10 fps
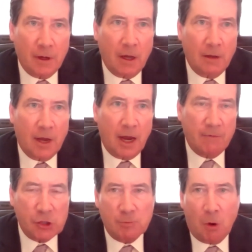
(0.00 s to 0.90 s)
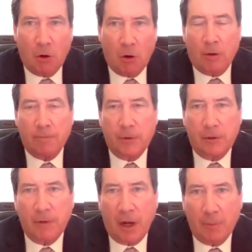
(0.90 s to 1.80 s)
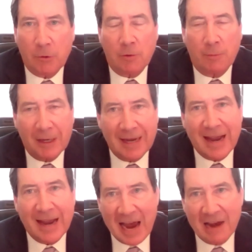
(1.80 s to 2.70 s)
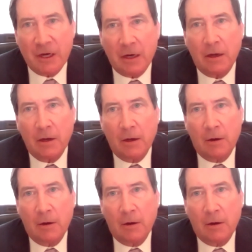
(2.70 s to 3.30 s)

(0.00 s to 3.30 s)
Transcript: And they have a smaller development unit, but again, having